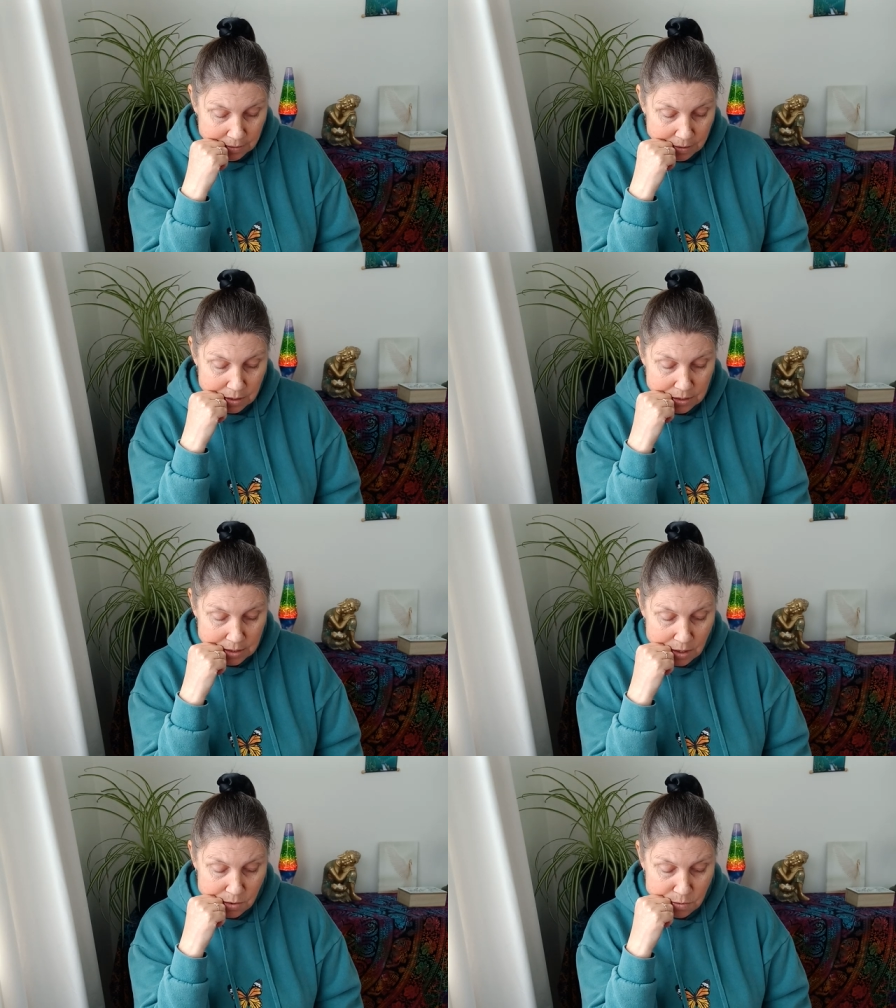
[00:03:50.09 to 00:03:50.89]
The
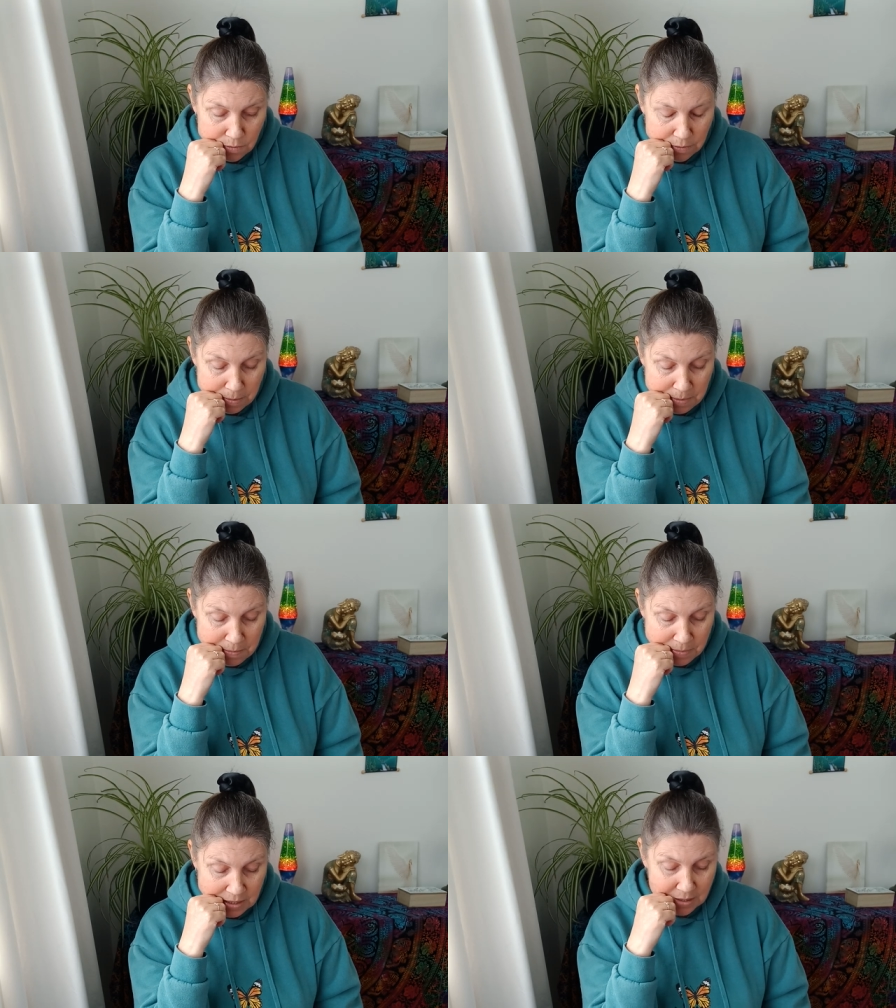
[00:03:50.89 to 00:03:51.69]
soul
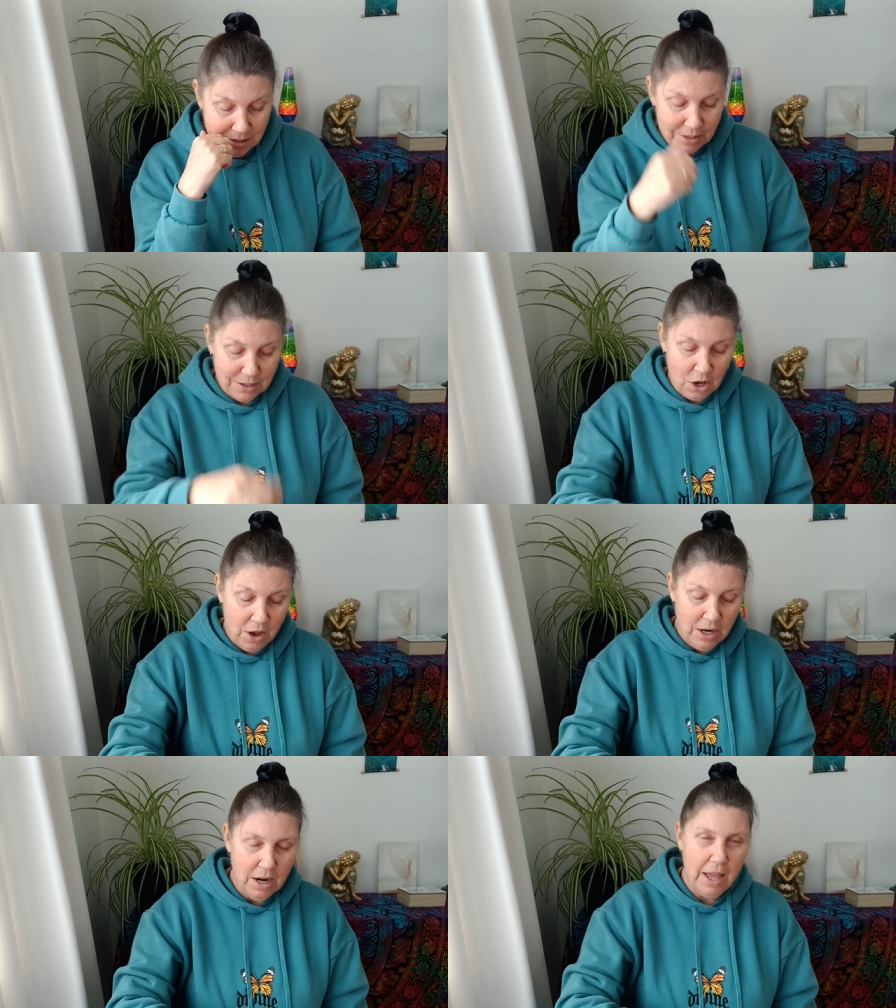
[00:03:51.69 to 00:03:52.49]
remembers, and it's
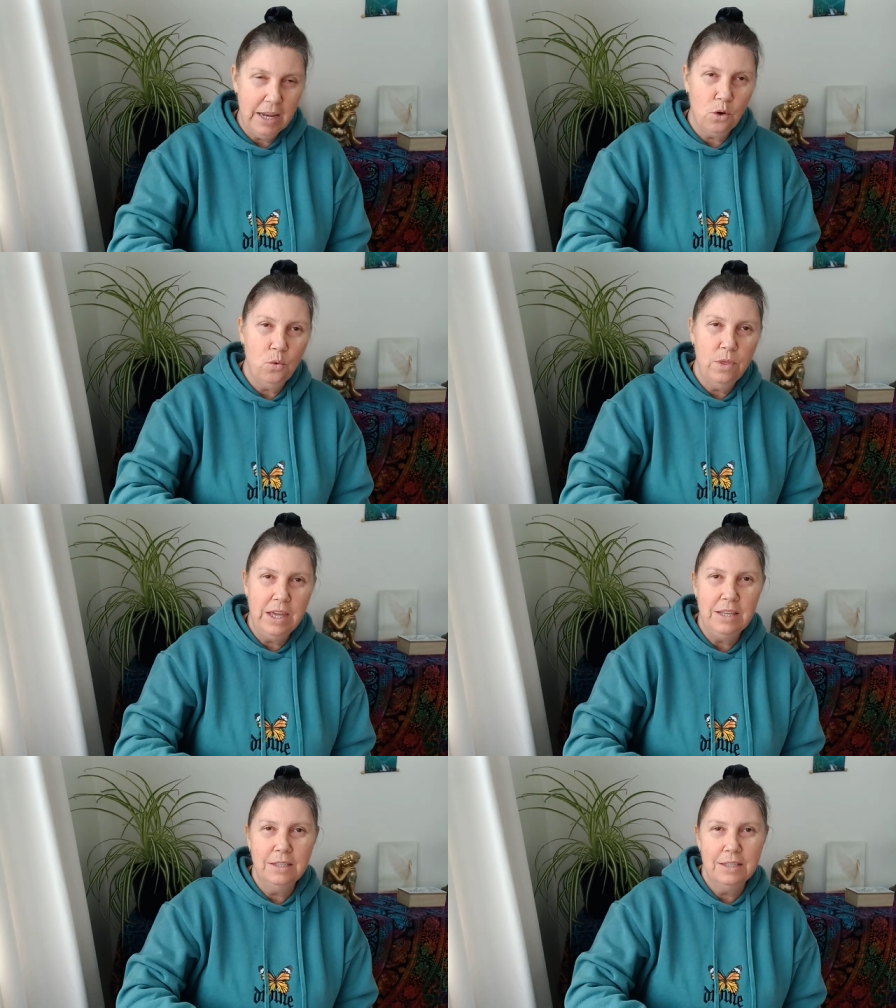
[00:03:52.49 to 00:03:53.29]
kind of like all
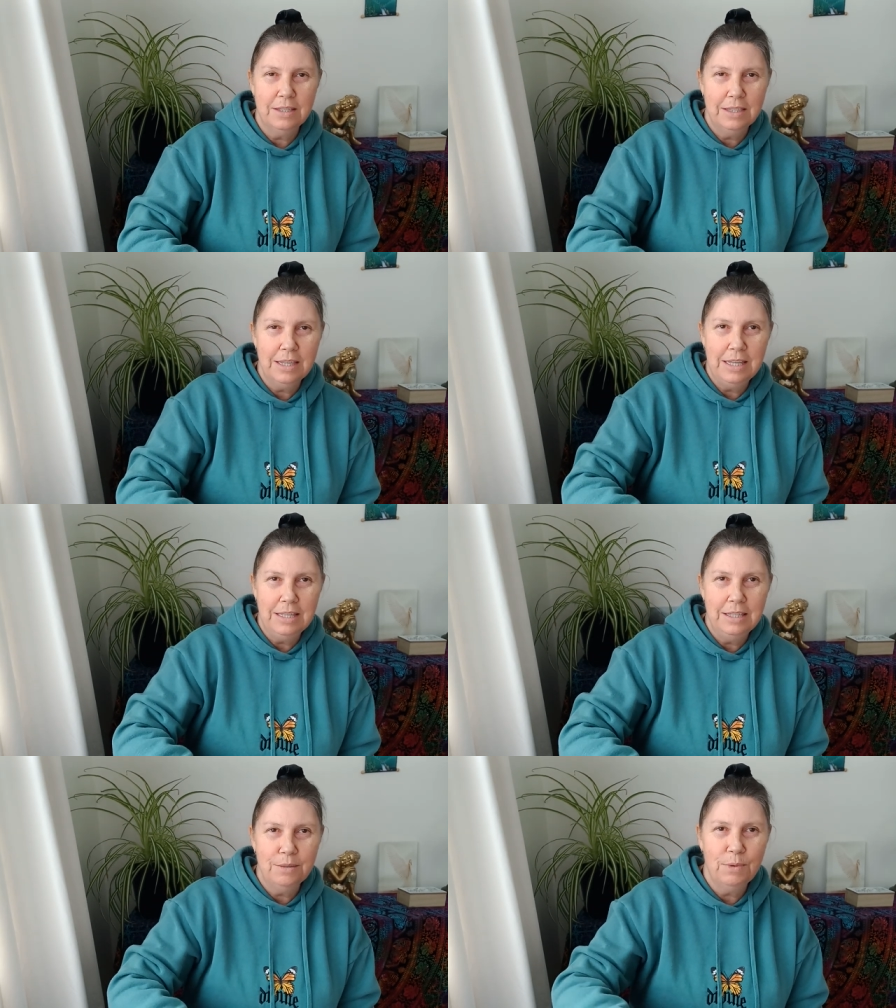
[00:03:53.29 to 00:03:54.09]
these,
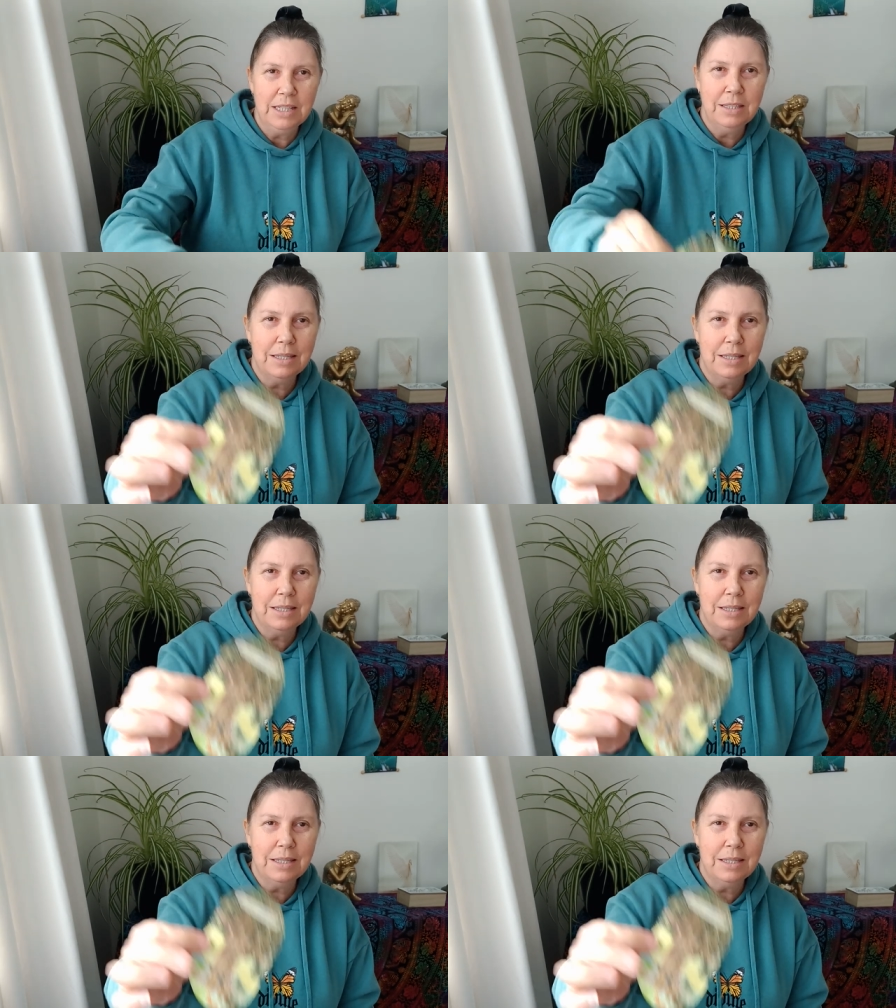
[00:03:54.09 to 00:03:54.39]
these ones